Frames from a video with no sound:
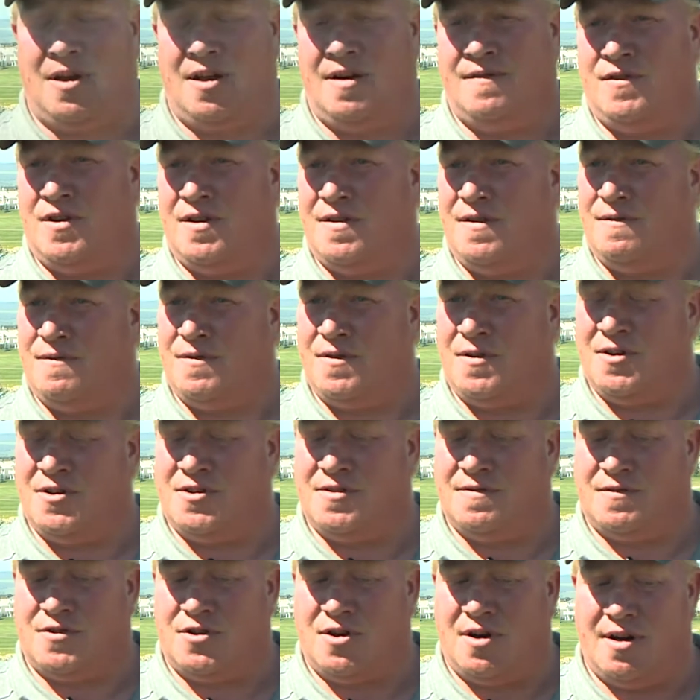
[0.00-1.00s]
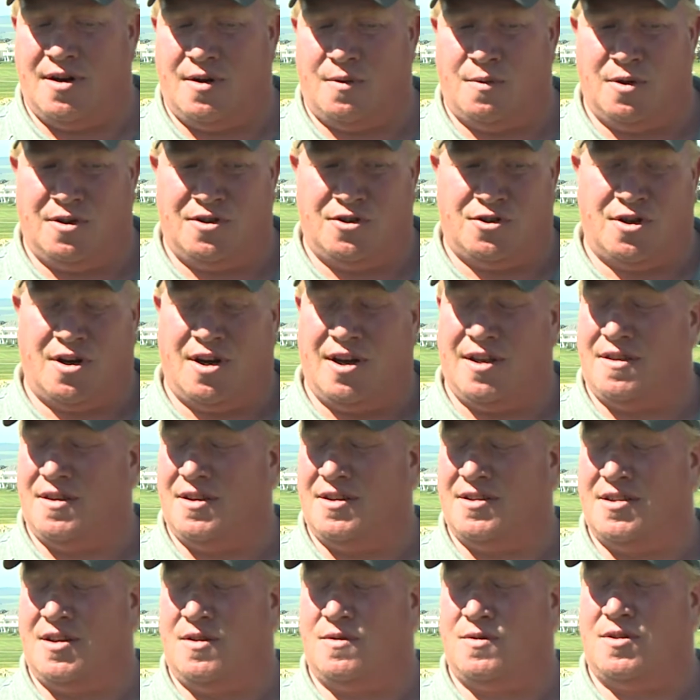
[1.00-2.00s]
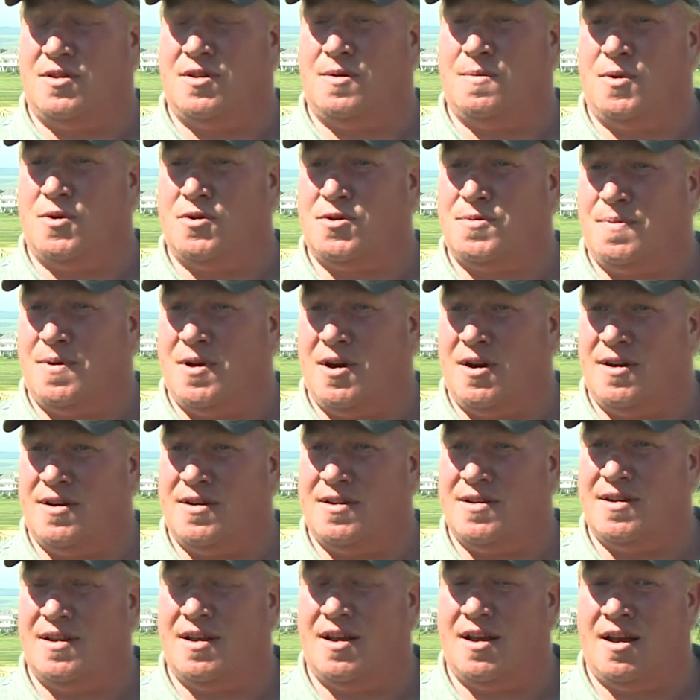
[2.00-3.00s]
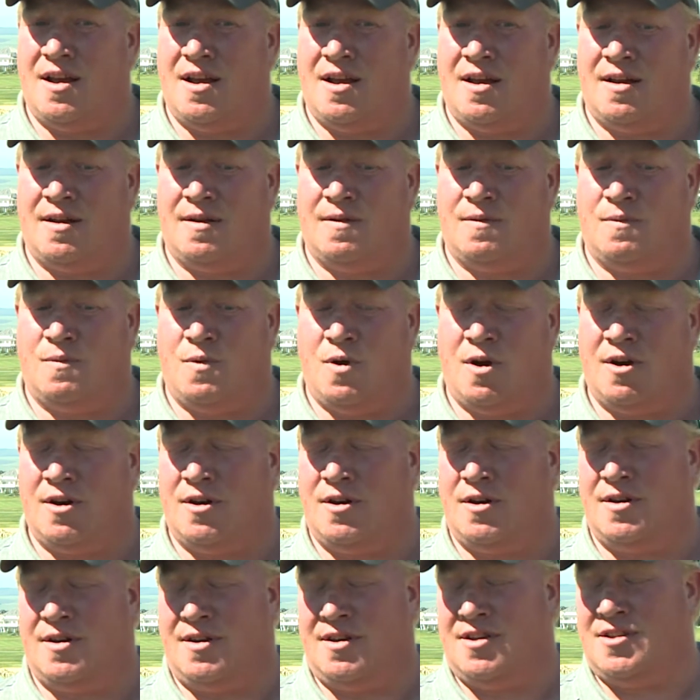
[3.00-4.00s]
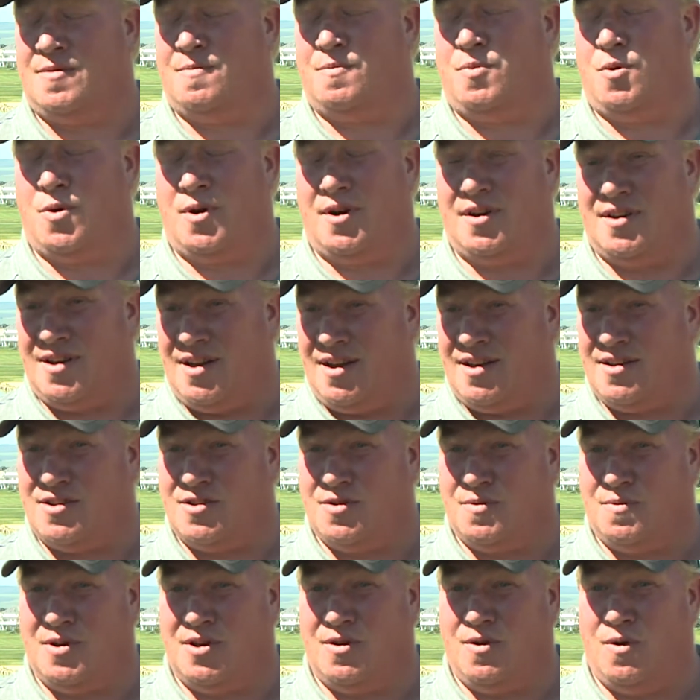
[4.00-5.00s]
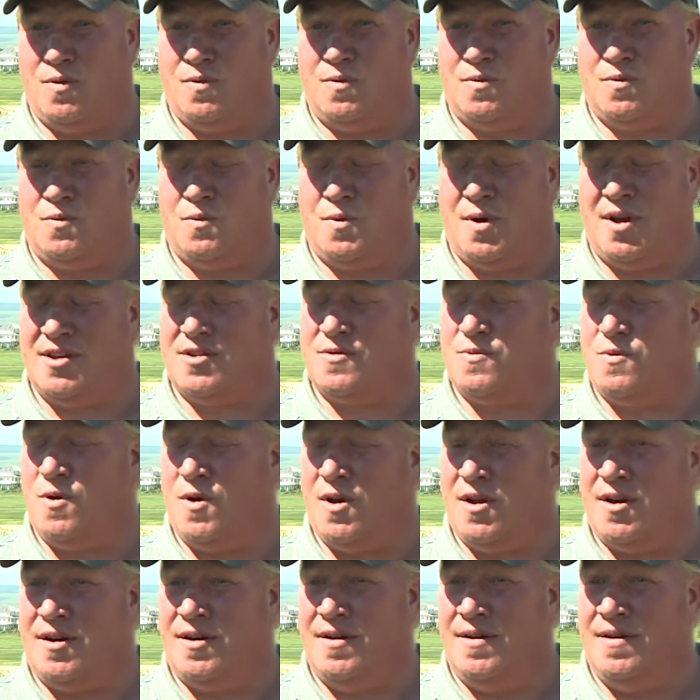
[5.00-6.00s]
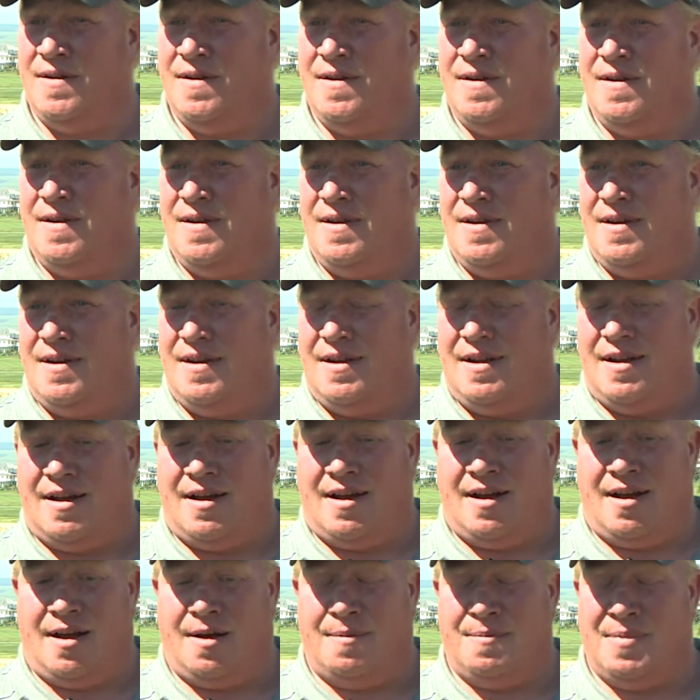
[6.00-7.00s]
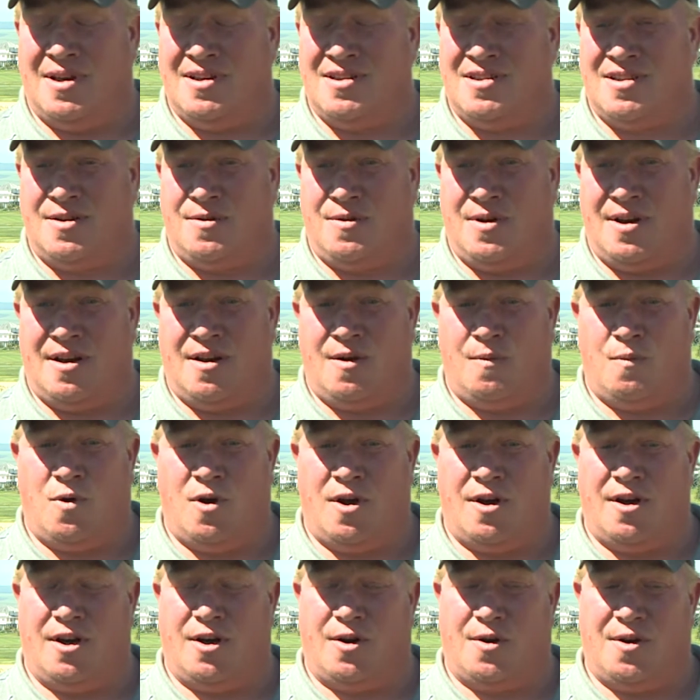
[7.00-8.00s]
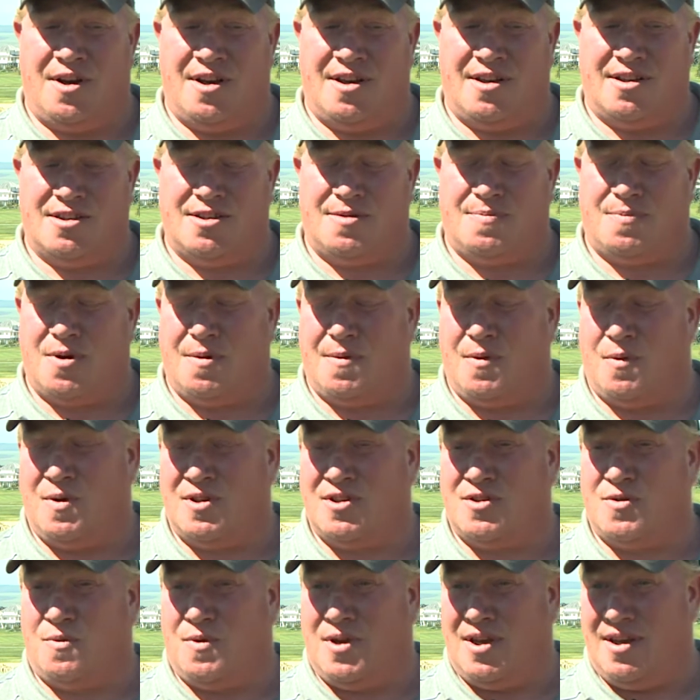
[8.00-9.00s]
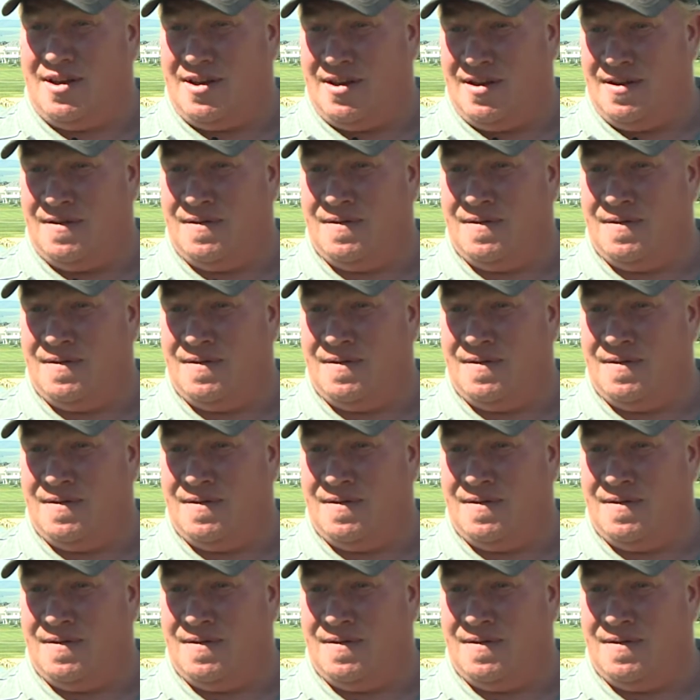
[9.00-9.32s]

kind of on the verge of trying to really dry things out to the most part. Uh, water is important to us, so we don't waste water. Uh, basically, right now I'm watering greens probably once a week.